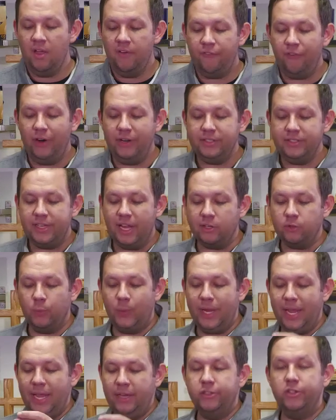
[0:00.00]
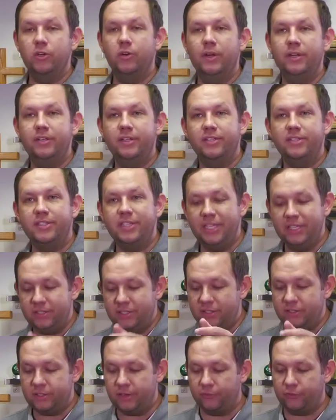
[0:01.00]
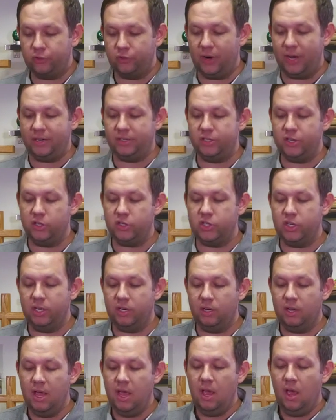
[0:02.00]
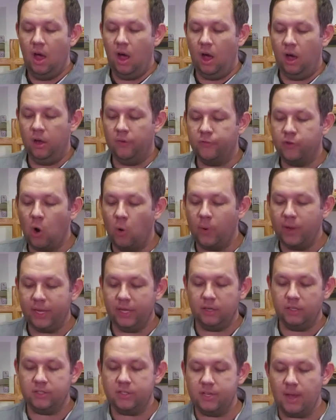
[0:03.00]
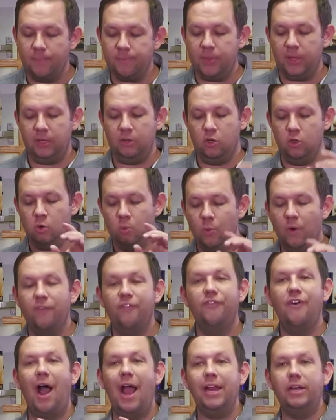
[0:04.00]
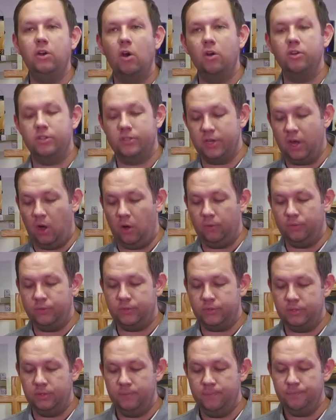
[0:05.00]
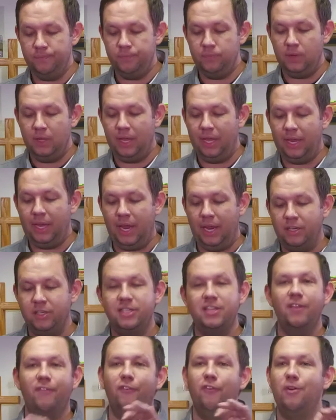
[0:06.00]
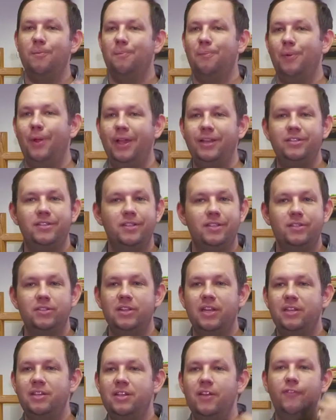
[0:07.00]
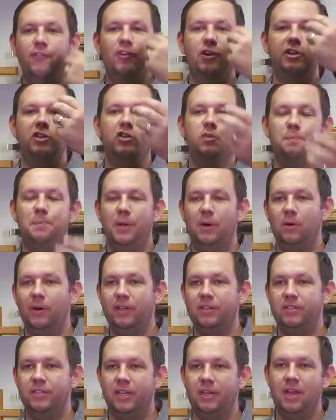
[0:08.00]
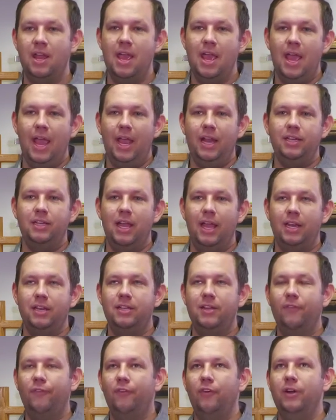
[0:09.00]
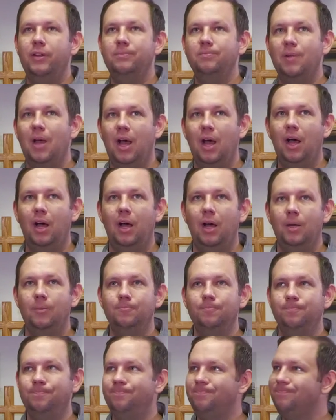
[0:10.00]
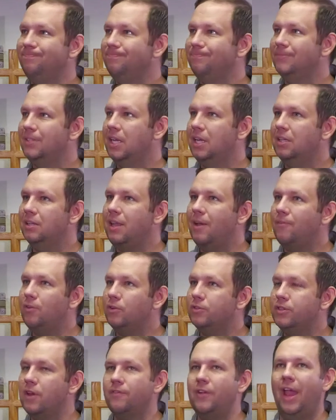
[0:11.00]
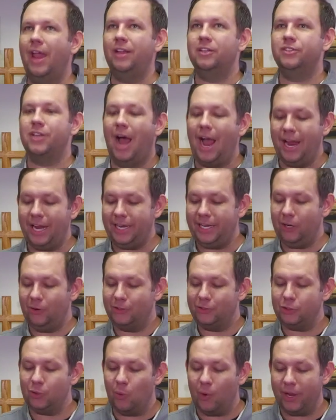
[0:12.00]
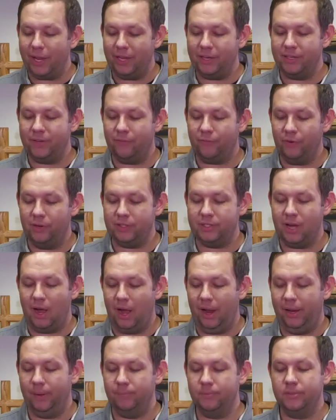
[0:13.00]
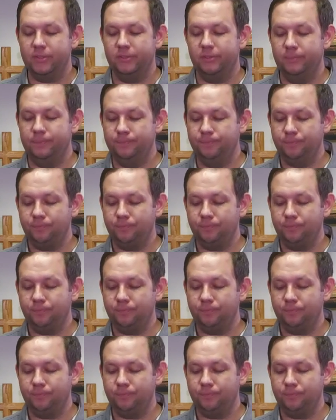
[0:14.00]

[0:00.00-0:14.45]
Friends, as we enter into seasons of transition, of going into something new, we'll find ourselves in different places, in different spirits, and different levels of anxiety or joy at different times.